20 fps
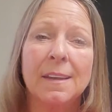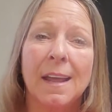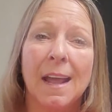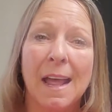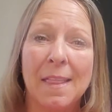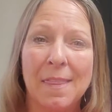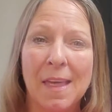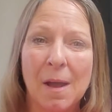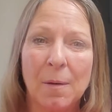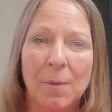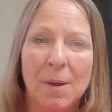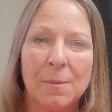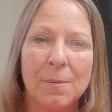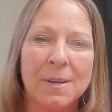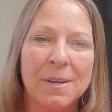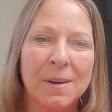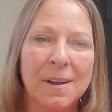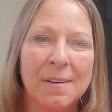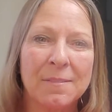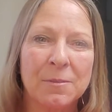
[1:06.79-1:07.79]
And that way we
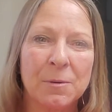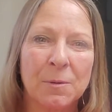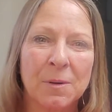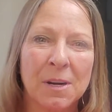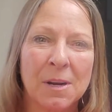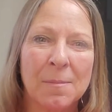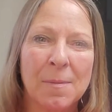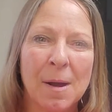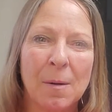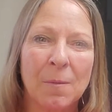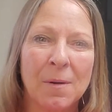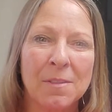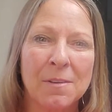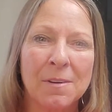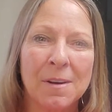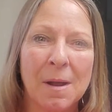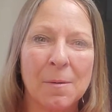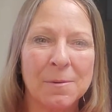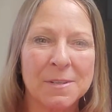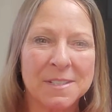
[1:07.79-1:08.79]
don't have to worry about whether or
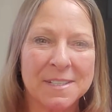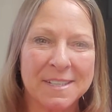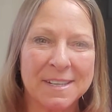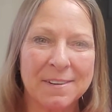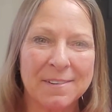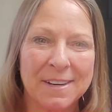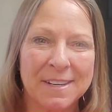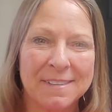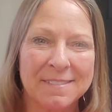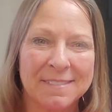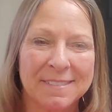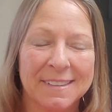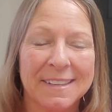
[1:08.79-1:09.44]
not we're steering.